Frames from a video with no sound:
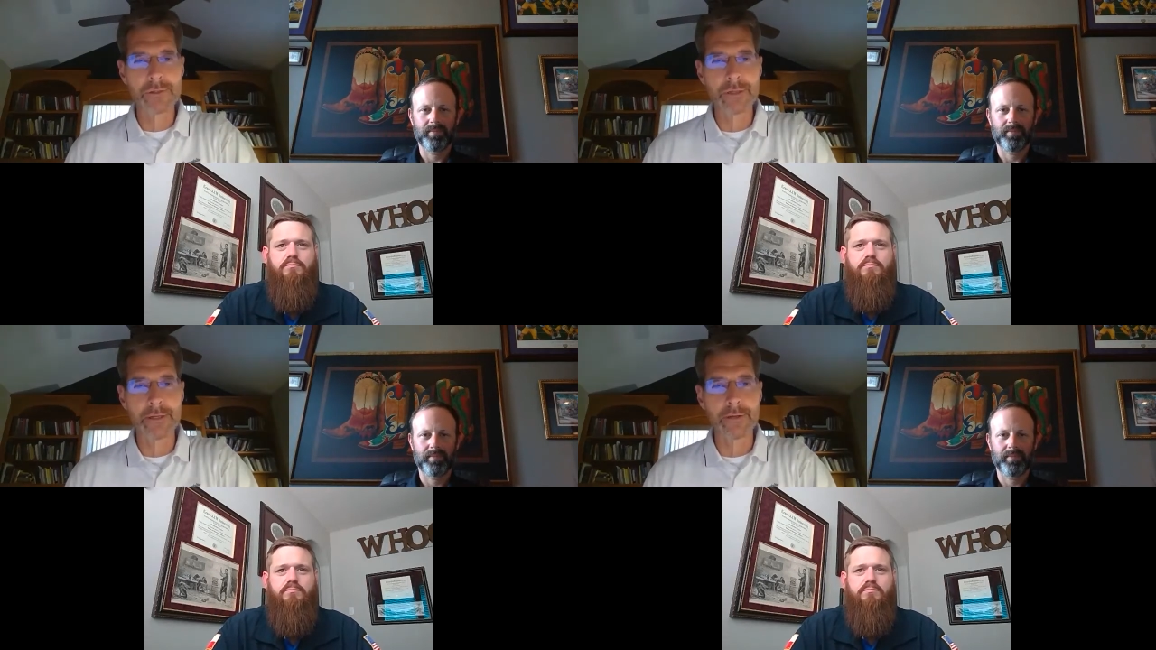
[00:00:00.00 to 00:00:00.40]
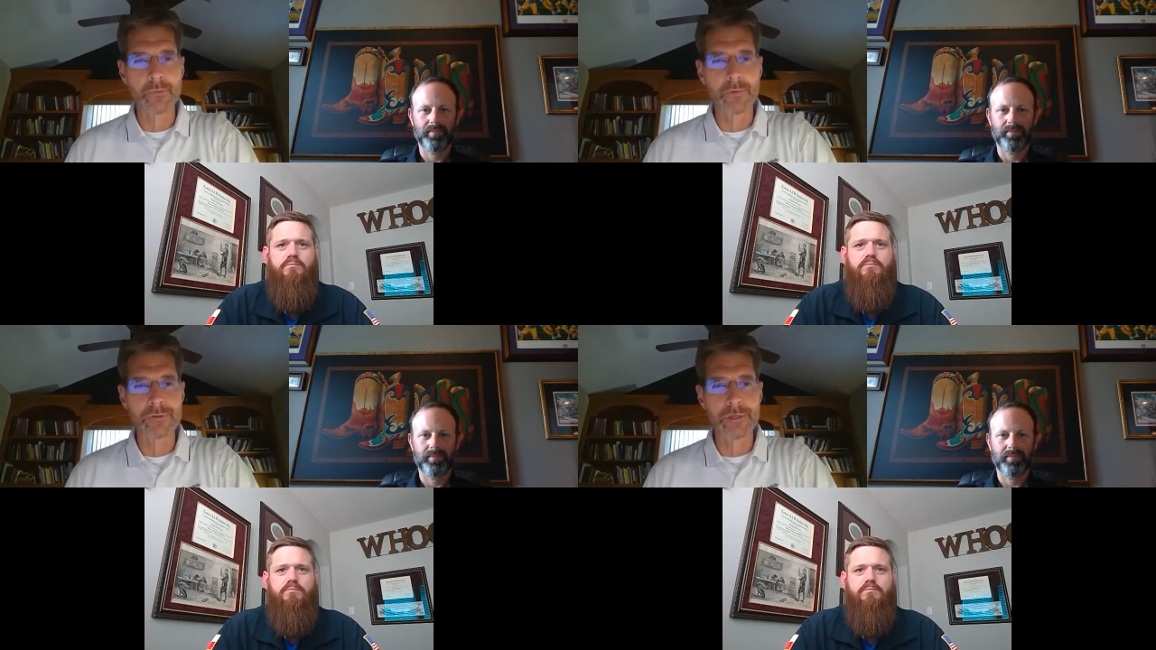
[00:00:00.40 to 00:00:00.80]
Speaker 1: And it
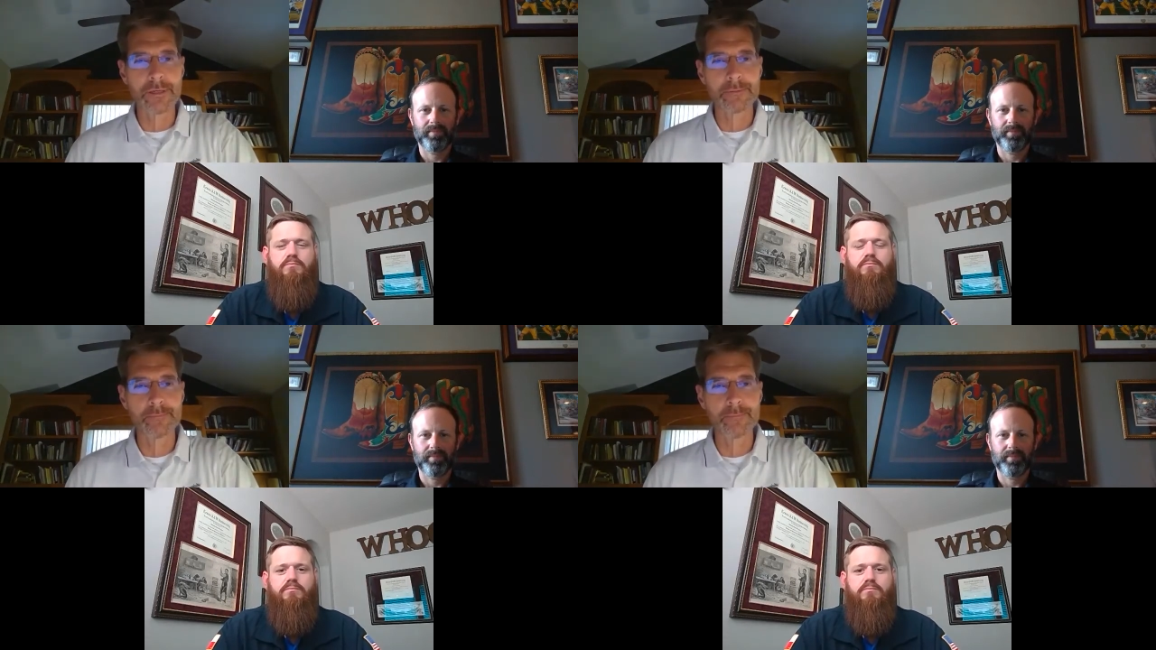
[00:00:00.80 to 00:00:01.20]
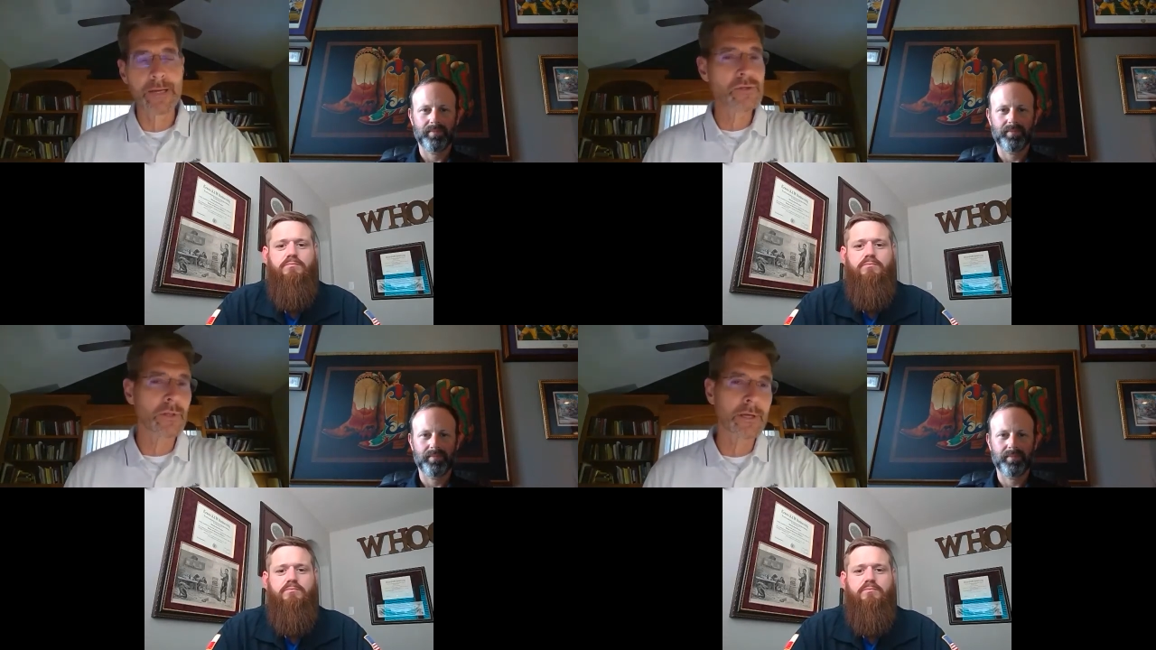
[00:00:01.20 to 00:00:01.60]
was uh,
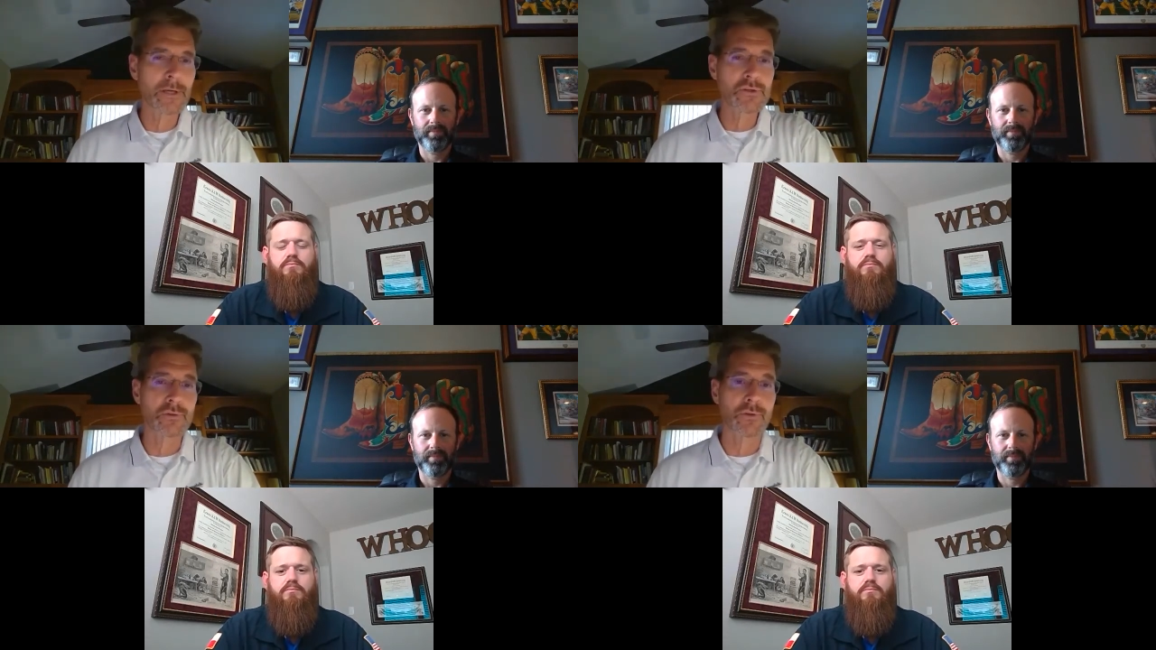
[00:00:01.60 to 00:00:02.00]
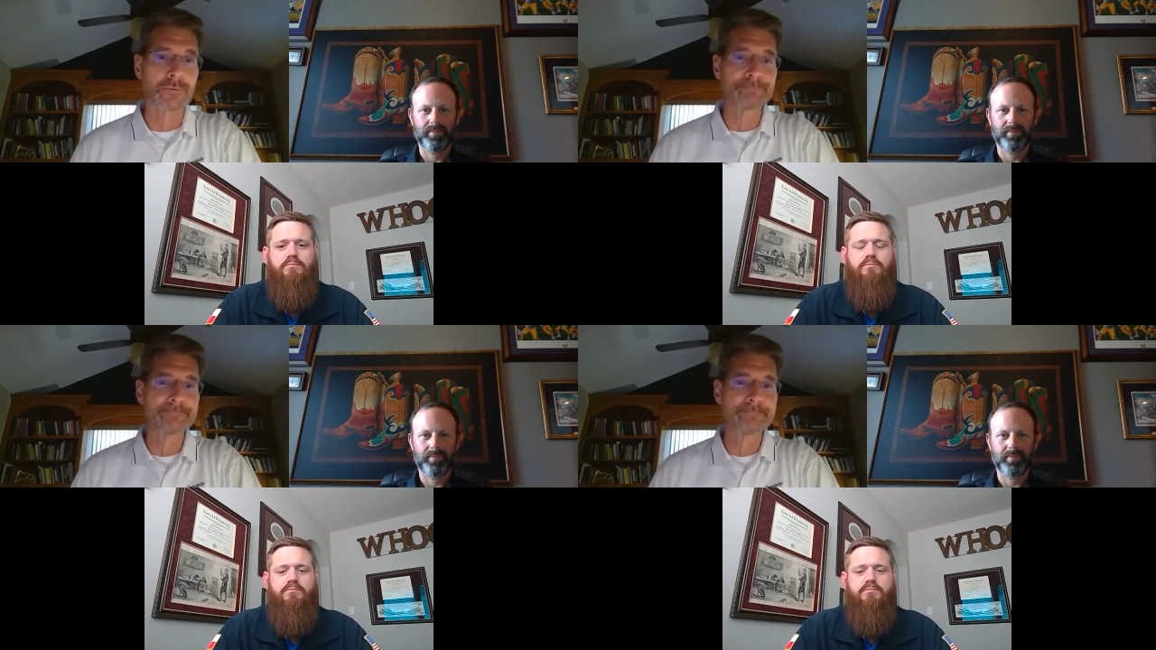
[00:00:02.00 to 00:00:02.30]
basically a lunch and learn